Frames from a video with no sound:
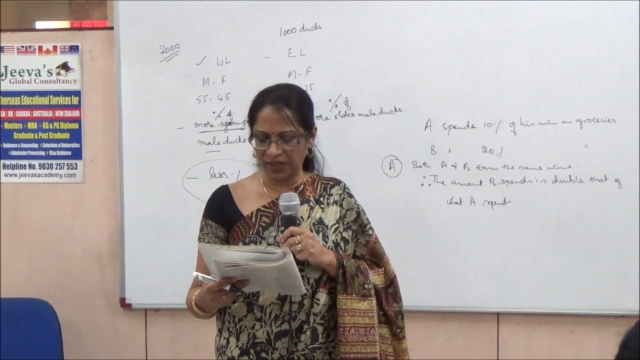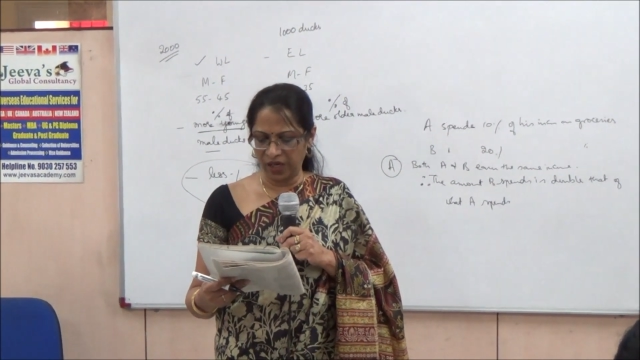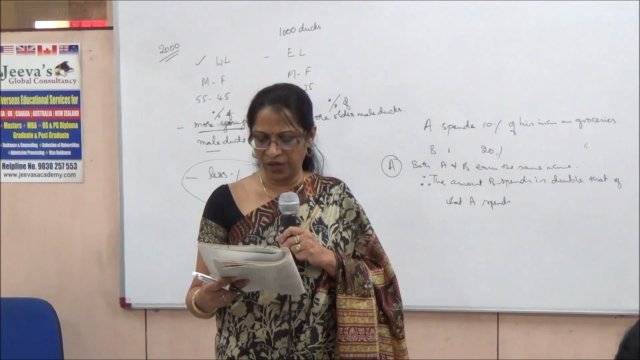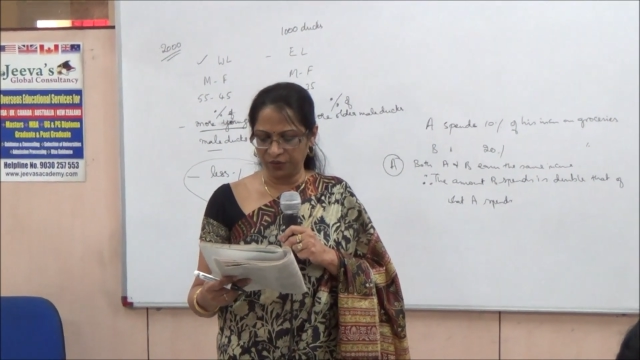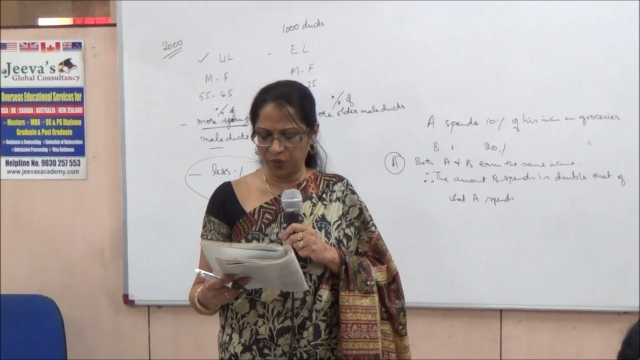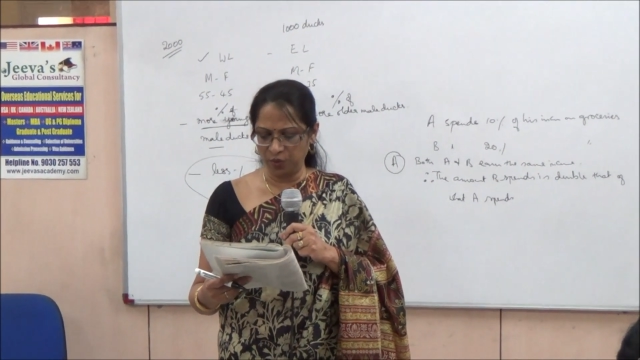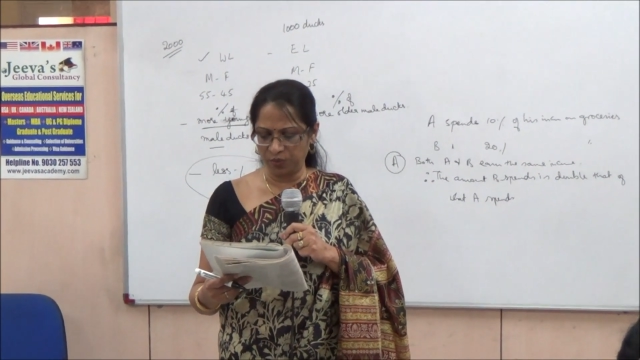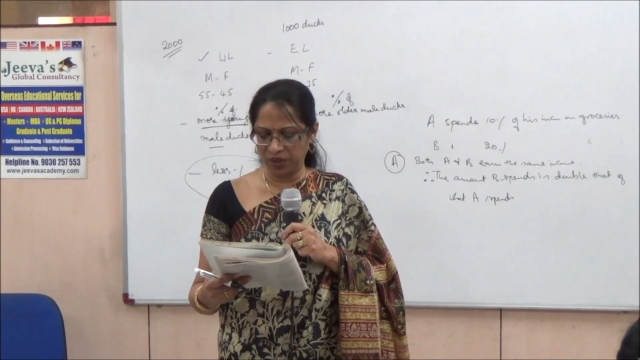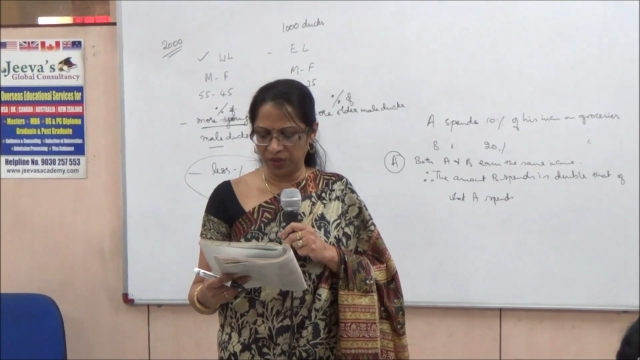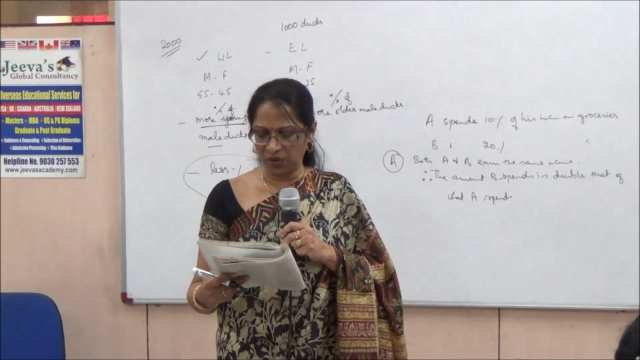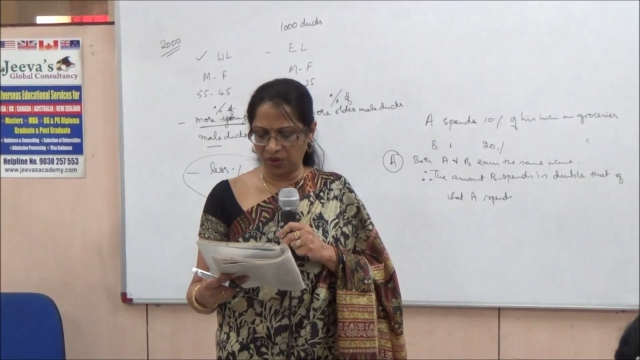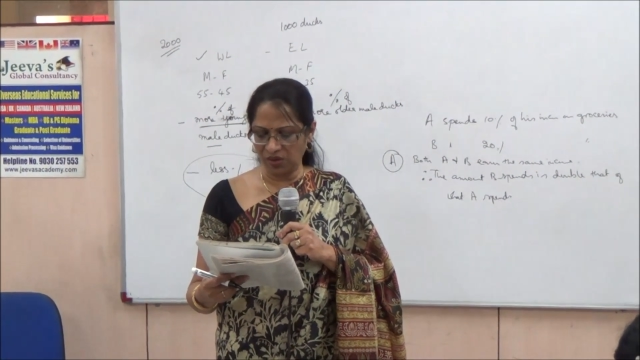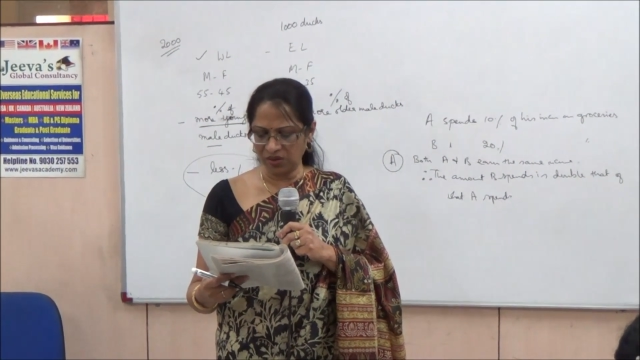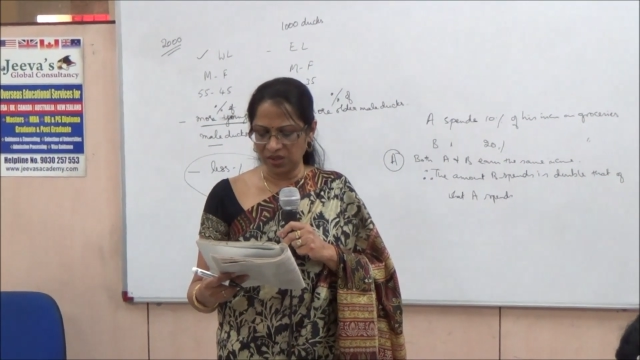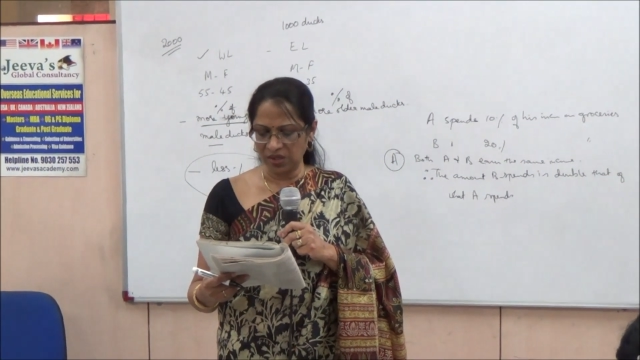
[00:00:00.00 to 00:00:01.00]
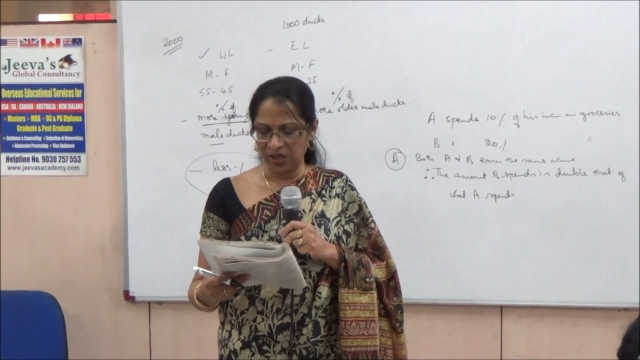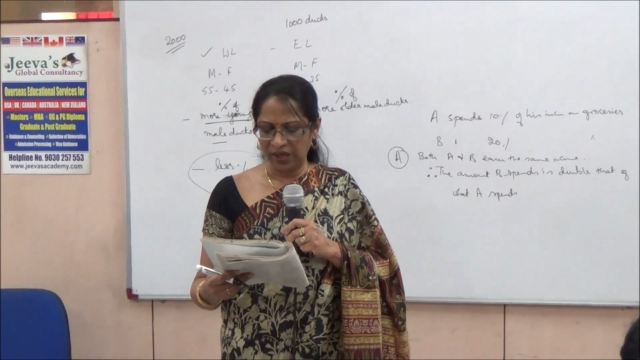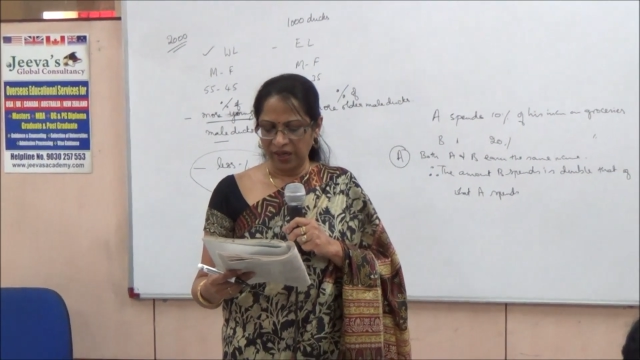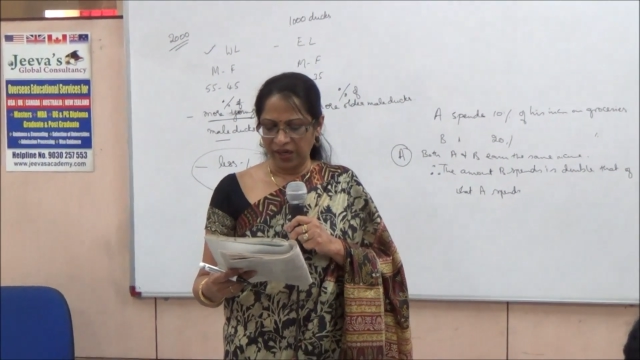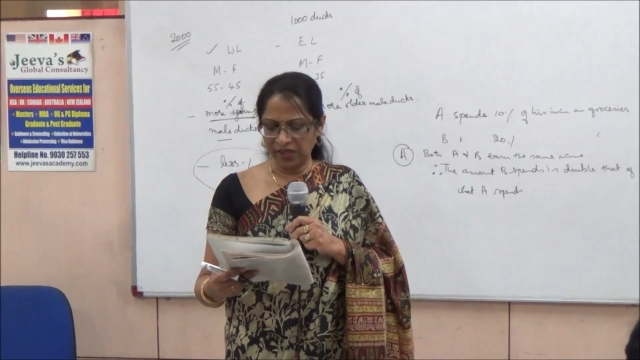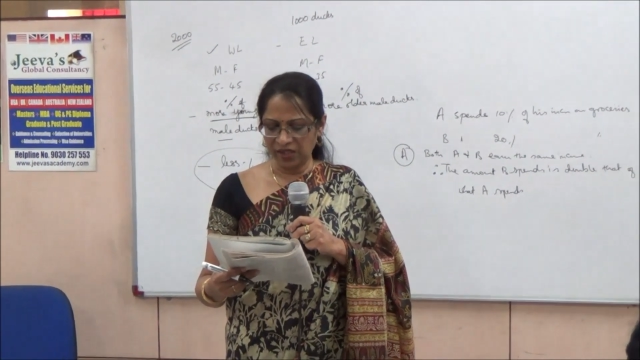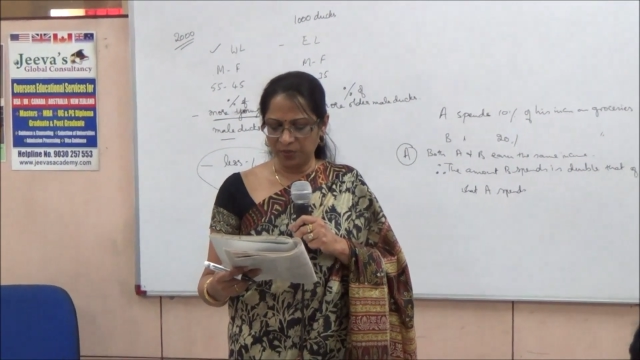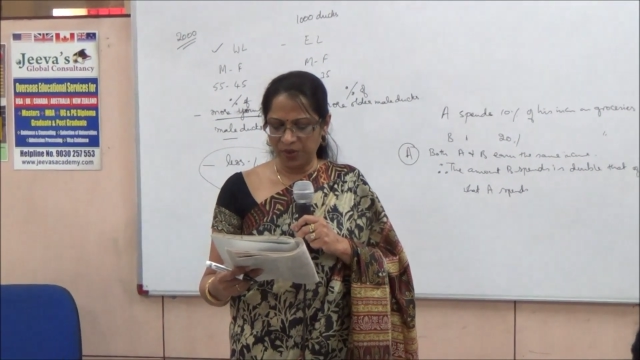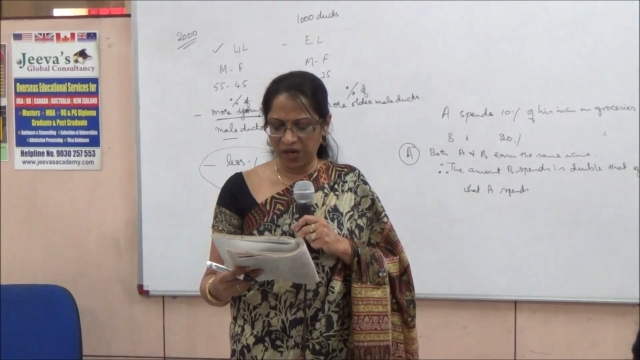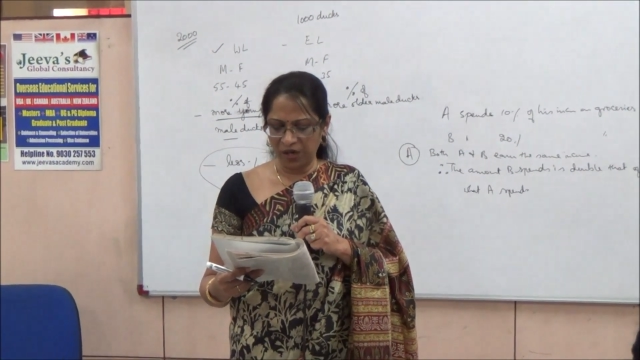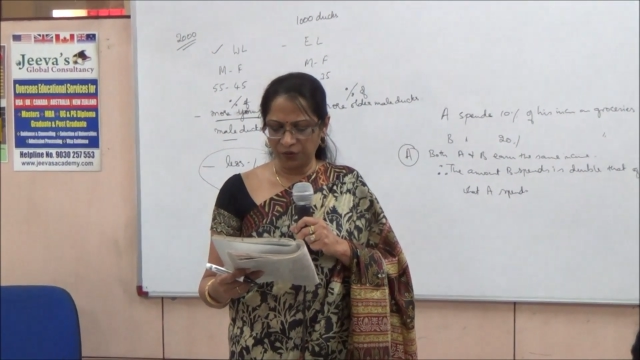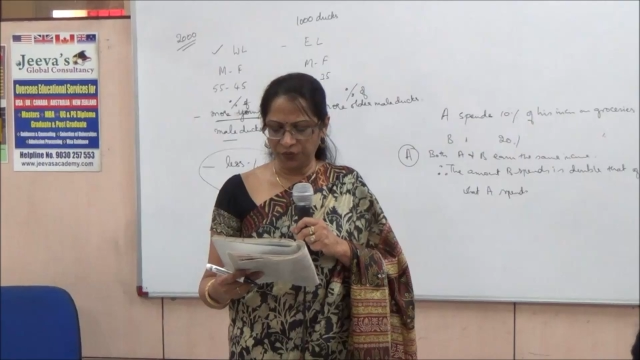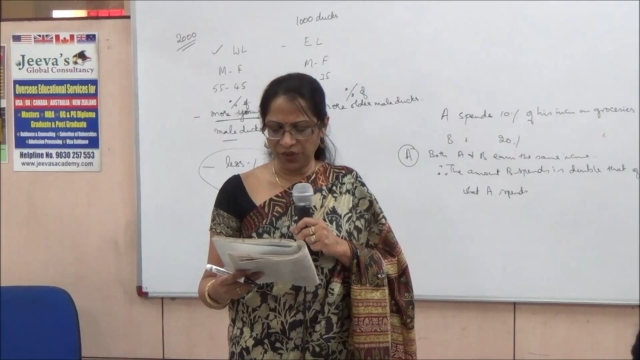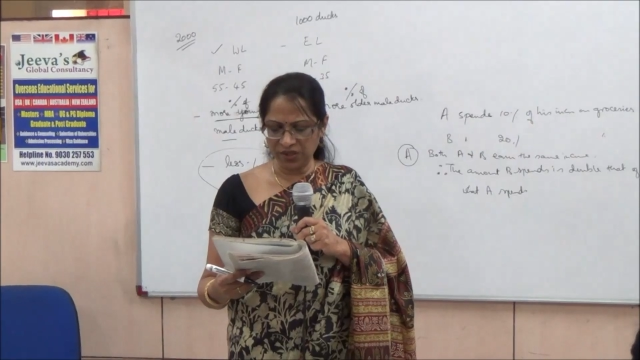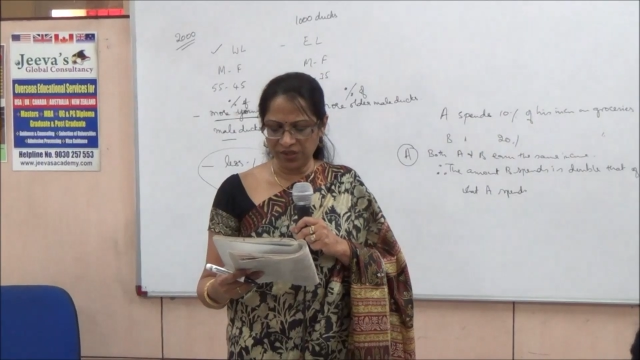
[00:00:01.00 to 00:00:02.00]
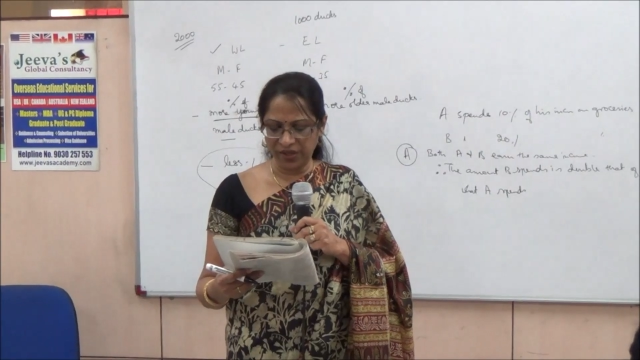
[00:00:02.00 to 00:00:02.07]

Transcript: therefore, because its benefits